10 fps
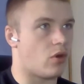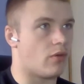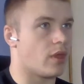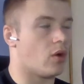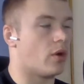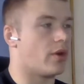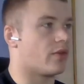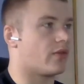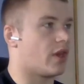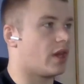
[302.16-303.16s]
of the order
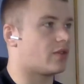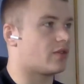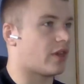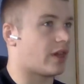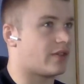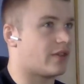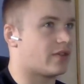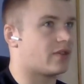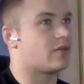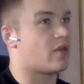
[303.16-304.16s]
of your exercises,
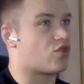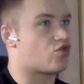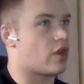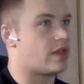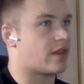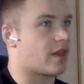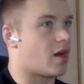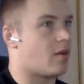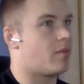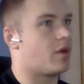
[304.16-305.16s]
is they're trending
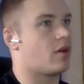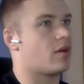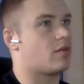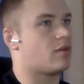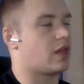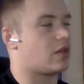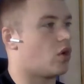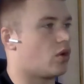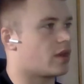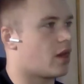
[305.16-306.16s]
up, like
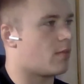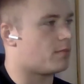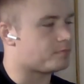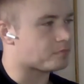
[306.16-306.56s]
long term.